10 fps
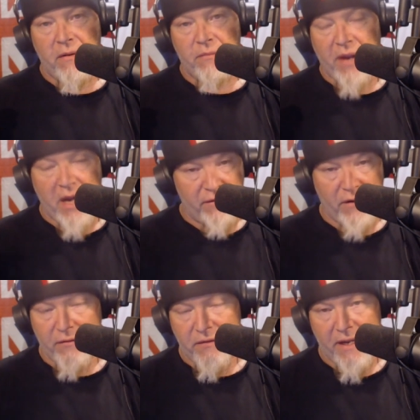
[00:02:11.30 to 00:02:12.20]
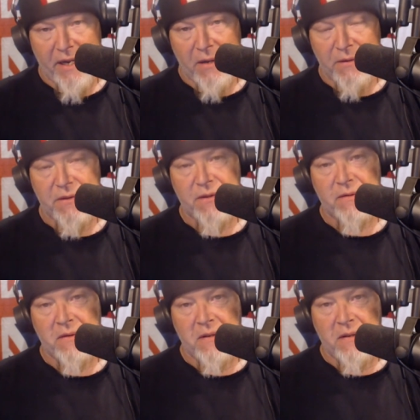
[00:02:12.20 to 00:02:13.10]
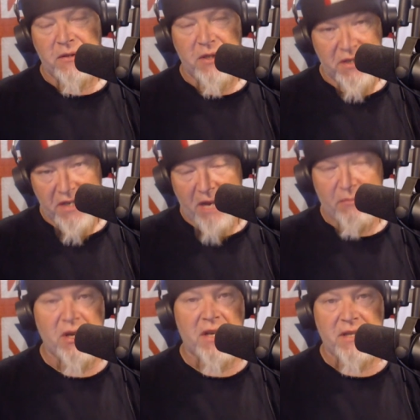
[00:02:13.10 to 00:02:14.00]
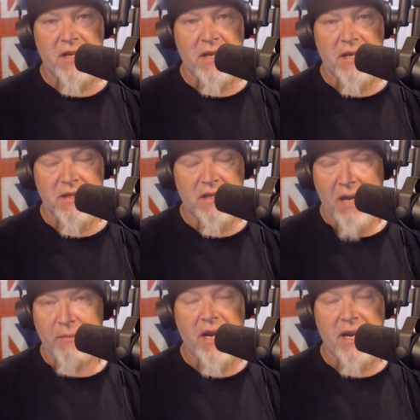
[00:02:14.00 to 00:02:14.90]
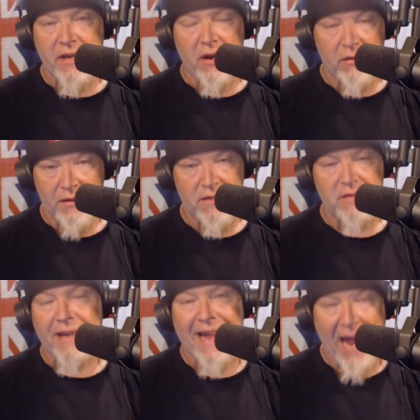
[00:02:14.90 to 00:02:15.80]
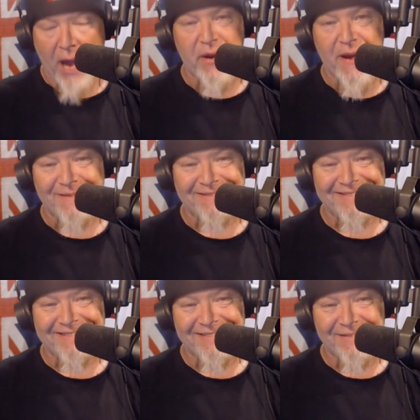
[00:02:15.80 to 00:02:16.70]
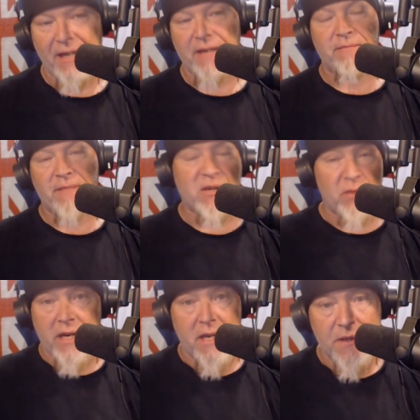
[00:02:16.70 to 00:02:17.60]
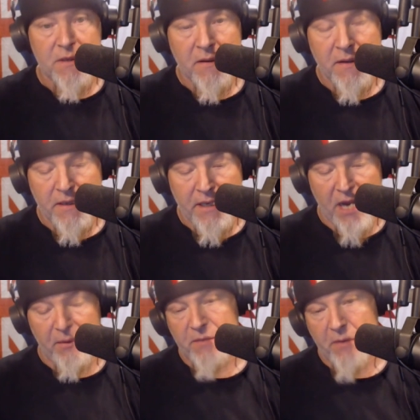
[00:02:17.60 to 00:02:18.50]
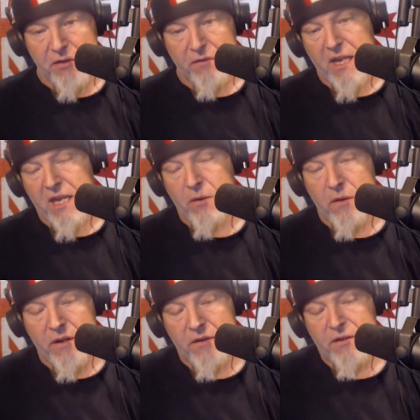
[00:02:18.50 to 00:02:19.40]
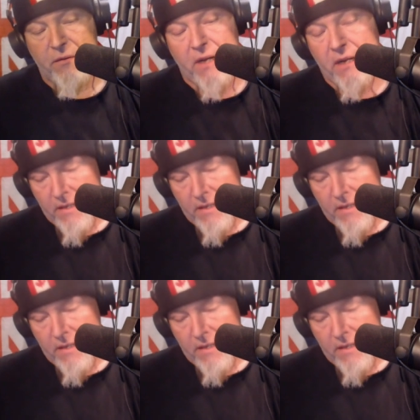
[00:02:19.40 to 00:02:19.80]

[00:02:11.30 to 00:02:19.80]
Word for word: paying for everything else, just to keep Justin and his climate ideologues happy, right? That's what it is. Anyway, special thank you out there to uh,